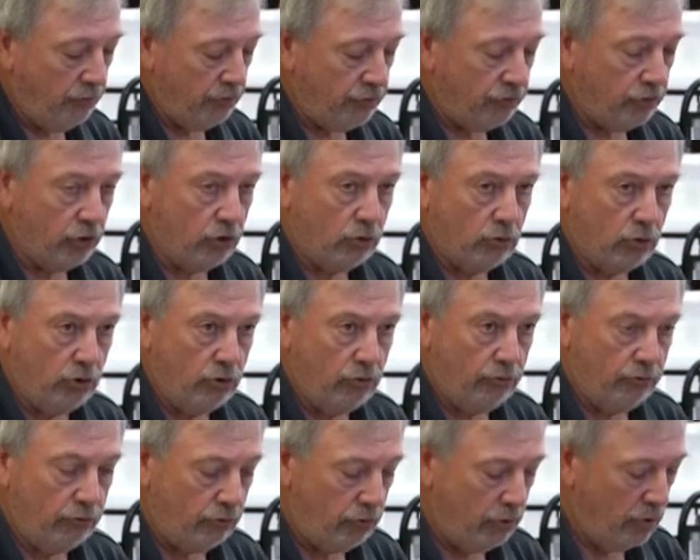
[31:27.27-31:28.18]
us a
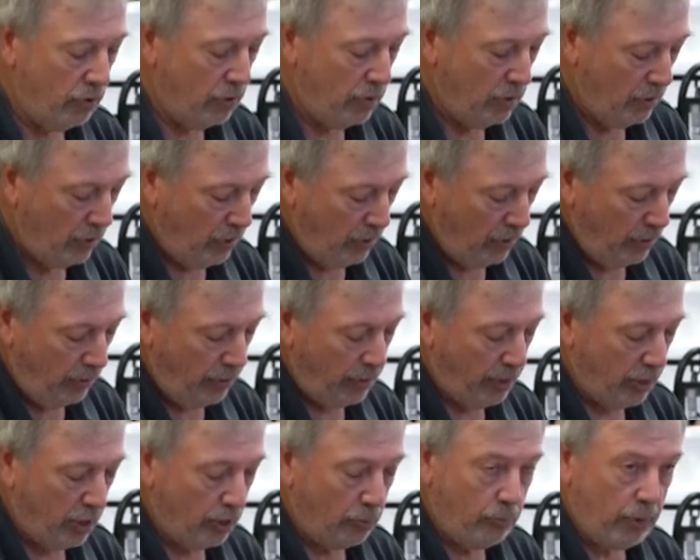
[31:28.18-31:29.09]
groove
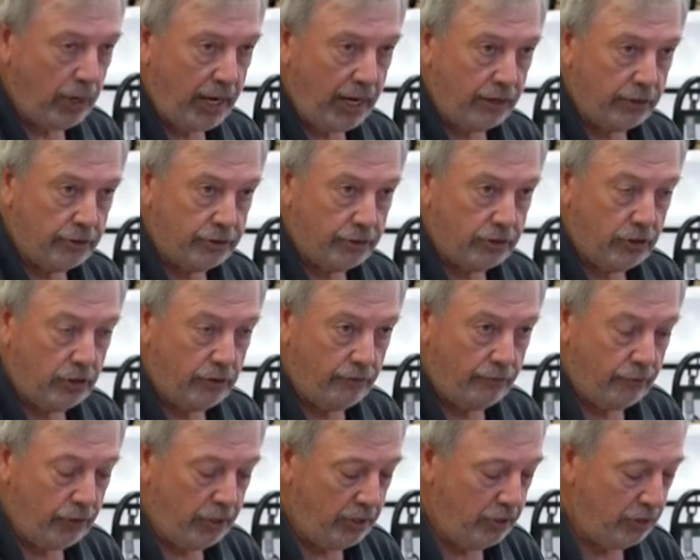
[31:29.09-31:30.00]
that our panel's going
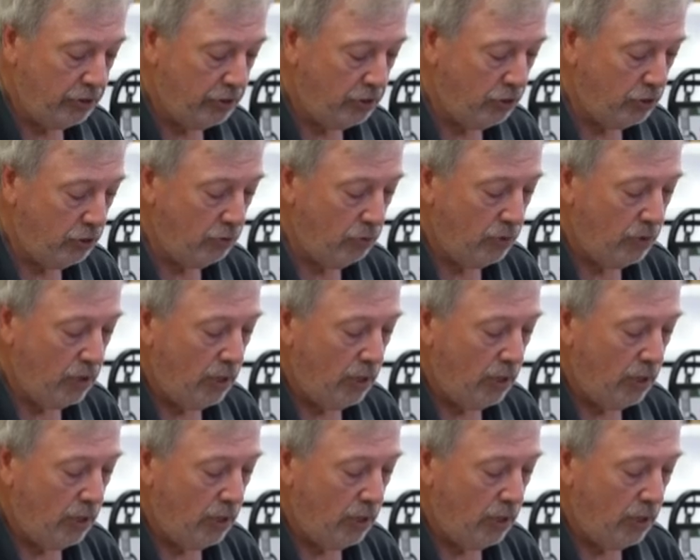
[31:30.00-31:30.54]
to fit into.